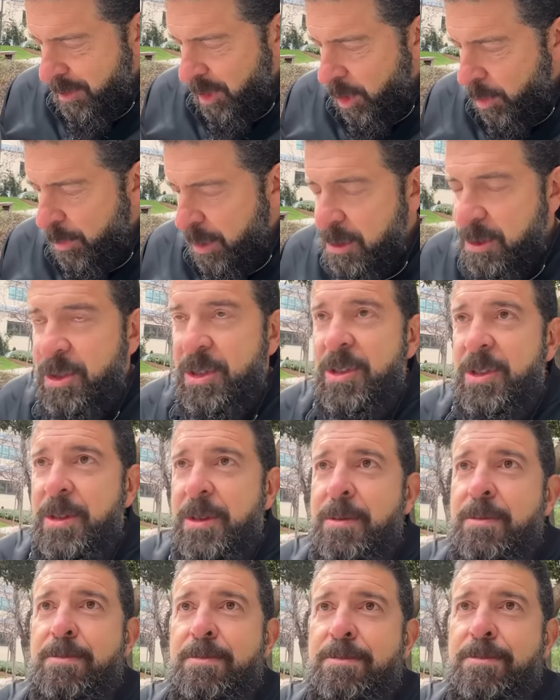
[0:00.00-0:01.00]

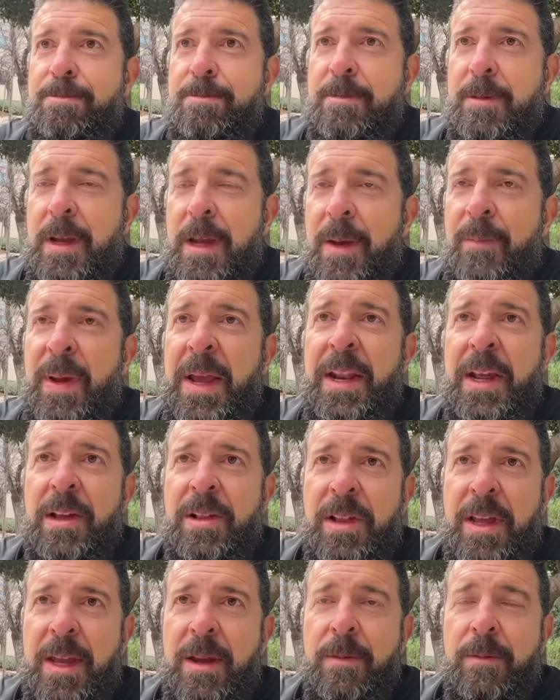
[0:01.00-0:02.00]
almost
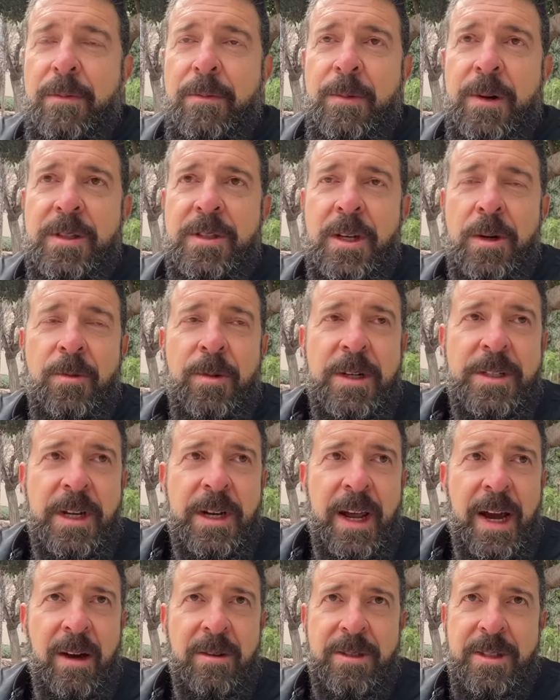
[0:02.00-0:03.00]
immediately once it was
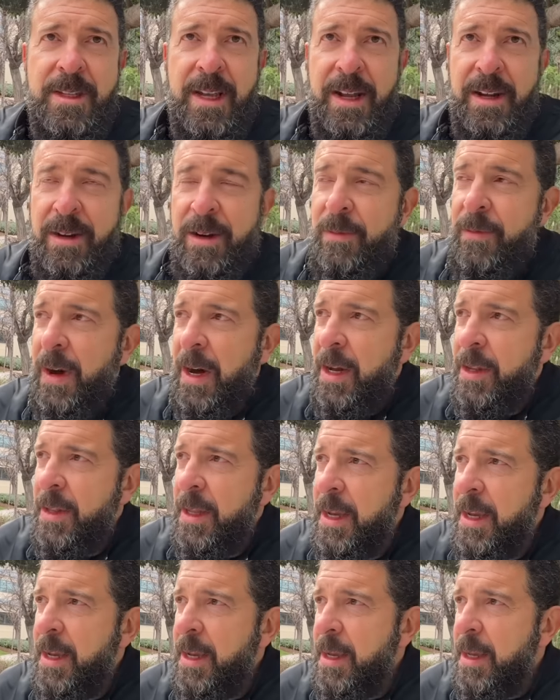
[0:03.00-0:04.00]
announced that
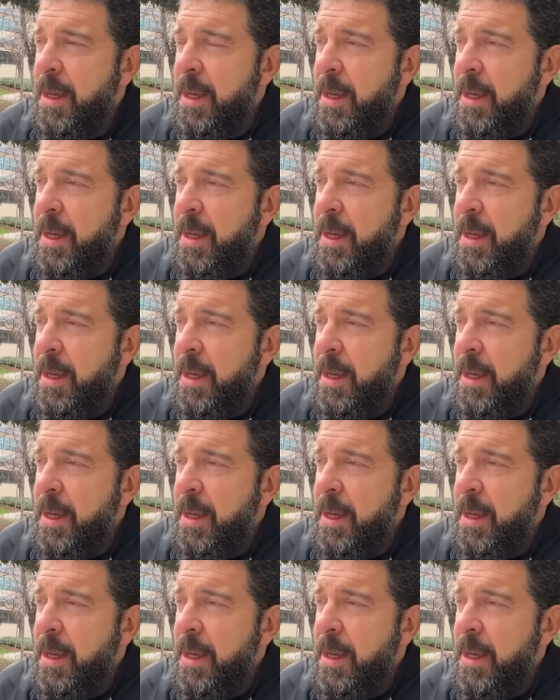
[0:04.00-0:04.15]
Navalny